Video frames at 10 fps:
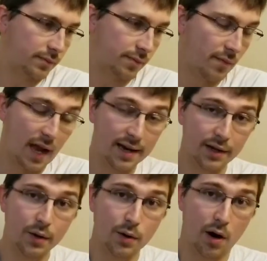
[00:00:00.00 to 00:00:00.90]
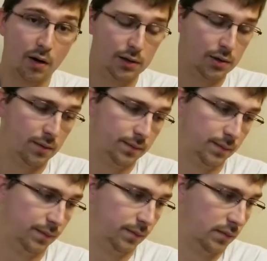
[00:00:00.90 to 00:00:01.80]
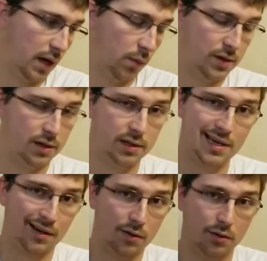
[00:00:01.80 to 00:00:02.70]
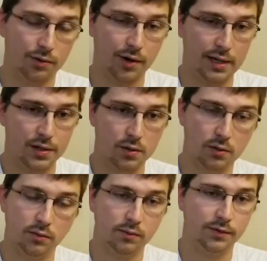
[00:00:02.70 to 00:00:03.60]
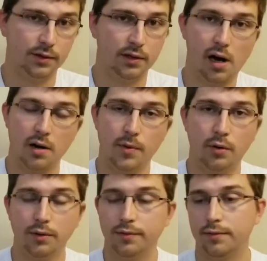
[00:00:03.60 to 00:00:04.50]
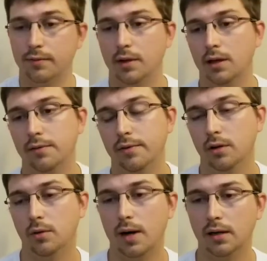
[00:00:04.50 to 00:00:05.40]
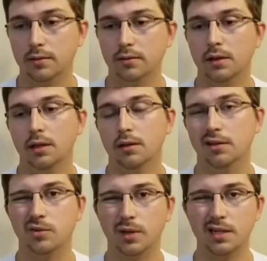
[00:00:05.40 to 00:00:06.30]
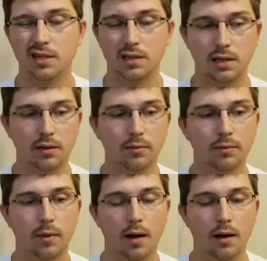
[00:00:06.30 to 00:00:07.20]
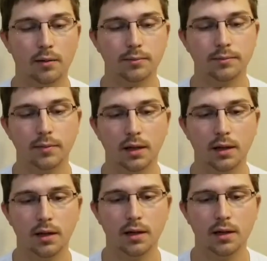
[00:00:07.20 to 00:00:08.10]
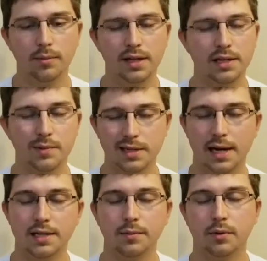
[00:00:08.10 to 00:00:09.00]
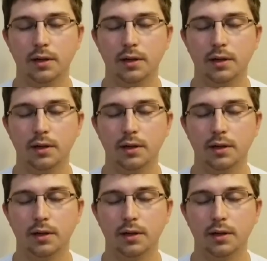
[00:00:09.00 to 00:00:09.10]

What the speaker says: I didn't go to college. I went to a technical trade school for automotive for a little while in 2016, but that's besides the point.